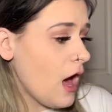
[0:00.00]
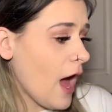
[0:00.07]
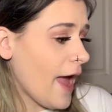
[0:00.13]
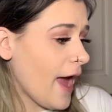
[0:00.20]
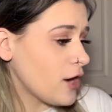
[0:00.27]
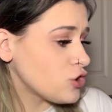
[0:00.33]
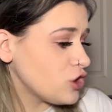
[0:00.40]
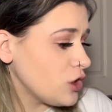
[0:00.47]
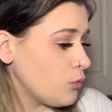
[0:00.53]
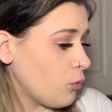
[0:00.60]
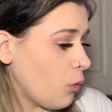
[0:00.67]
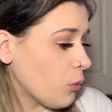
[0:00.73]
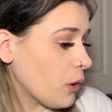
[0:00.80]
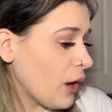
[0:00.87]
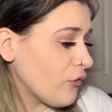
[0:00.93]
I actually
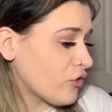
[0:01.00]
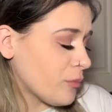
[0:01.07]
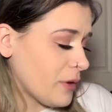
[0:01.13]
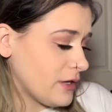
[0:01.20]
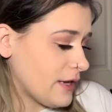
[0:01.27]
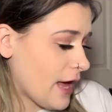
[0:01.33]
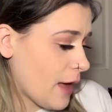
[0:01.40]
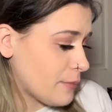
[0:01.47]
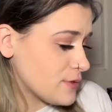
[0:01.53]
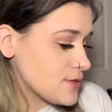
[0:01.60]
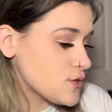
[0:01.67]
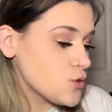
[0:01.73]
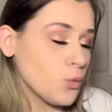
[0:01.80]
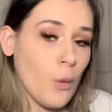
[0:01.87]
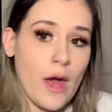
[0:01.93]
woke up from my nap
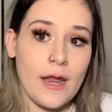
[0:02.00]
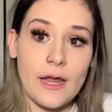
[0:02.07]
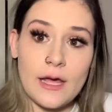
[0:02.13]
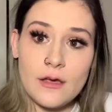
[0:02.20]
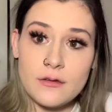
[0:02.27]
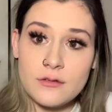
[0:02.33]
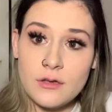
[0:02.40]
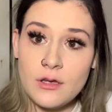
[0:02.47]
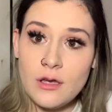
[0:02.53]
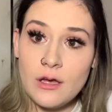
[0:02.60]
sweating